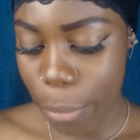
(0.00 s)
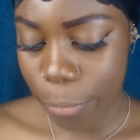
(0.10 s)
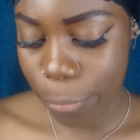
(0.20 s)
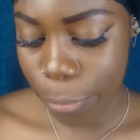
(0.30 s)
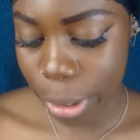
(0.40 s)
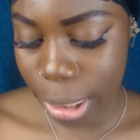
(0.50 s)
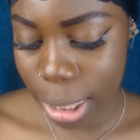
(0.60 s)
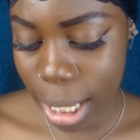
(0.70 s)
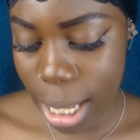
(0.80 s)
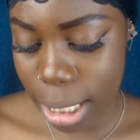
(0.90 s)
For
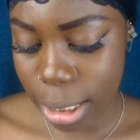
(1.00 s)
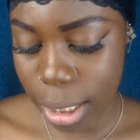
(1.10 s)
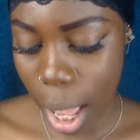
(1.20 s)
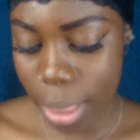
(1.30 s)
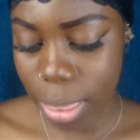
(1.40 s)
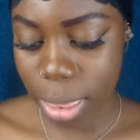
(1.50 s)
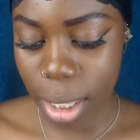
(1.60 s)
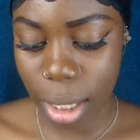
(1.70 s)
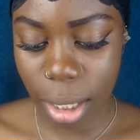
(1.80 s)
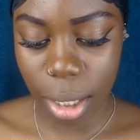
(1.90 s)
this, I
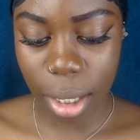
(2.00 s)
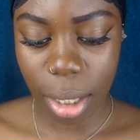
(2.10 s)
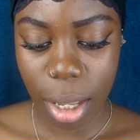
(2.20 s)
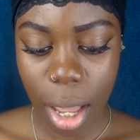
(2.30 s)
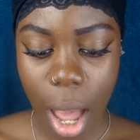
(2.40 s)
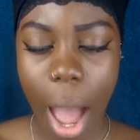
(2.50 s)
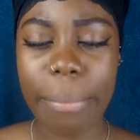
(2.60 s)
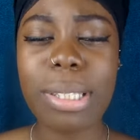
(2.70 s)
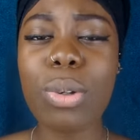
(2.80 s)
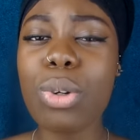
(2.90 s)
think
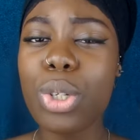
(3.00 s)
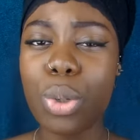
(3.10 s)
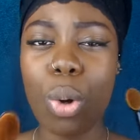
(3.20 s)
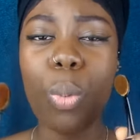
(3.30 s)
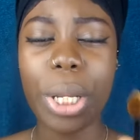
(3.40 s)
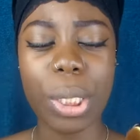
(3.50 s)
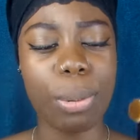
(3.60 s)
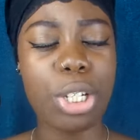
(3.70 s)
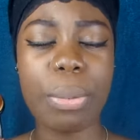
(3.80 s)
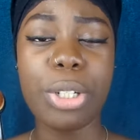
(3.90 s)
I'm still not sure which
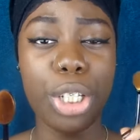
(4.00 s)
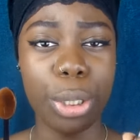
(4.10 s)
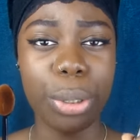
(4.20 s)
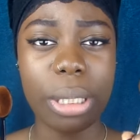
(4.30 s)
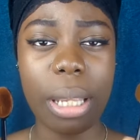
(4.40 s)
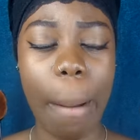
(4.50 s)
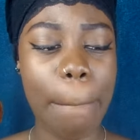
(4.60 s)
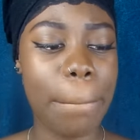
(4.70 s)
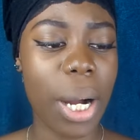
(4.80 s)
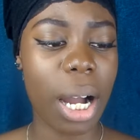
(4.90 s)
brush I'm going to use,
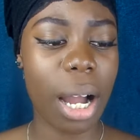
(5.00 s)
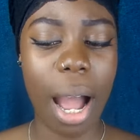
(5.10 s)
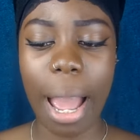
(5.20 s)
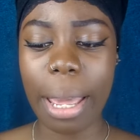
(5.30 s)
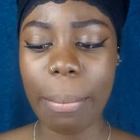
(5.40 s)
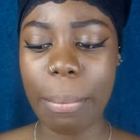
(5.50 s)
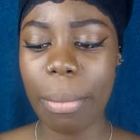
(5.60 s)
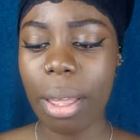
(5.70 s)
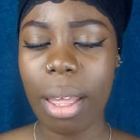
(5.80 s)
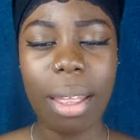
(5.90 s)
but
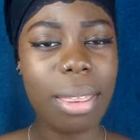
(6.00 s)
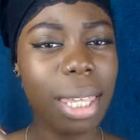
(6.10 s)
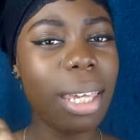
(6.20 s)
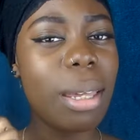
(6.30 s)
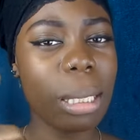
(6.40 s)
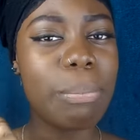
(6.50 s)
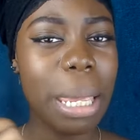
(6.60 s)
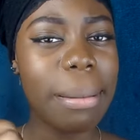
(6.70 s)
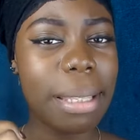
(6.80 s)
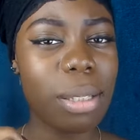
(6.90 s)
I'm thinking
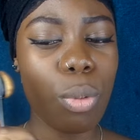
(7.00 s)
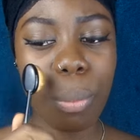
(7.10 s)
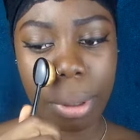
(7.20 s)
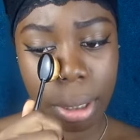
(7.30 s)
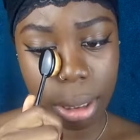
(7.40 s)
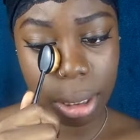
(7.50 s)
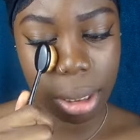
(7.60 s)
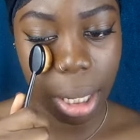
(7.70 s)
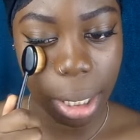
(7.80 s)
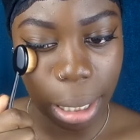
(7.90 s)
maybe this one, because
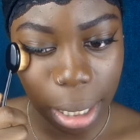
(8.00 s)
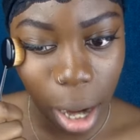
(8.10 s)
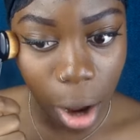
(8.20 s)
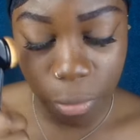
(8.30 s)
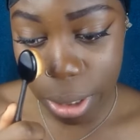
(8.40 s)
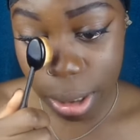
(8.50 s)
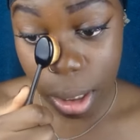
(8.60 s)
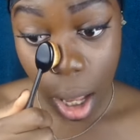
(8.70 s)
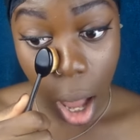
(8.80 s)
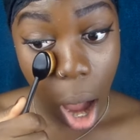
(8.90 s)
it's like it covers
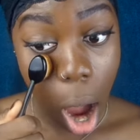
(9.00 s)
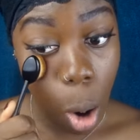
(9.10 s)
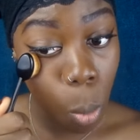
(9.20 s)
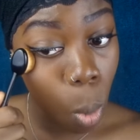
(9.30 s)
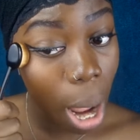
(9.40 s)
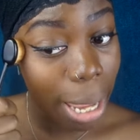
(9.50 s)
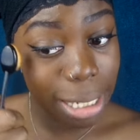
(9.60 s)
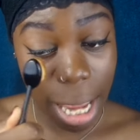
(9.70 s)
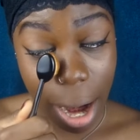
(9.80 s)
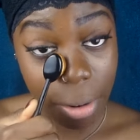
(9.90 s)
a
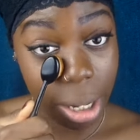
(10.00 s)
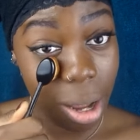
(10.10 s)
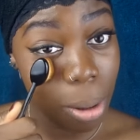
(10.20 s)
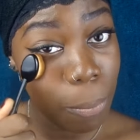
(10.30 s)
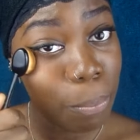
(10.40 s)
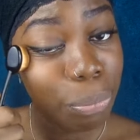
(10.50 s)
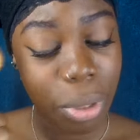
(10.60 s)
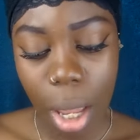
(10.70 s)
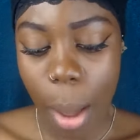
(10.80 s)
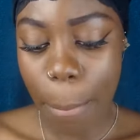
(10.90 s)
wide area,
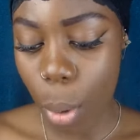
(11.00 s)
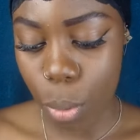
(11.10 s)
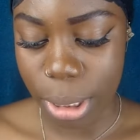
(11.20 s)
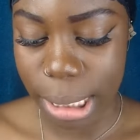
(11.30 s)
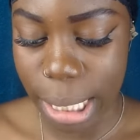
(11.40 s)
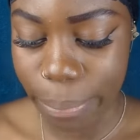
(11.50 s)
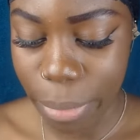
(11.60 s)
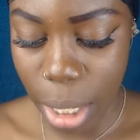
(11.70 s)
but we'll see.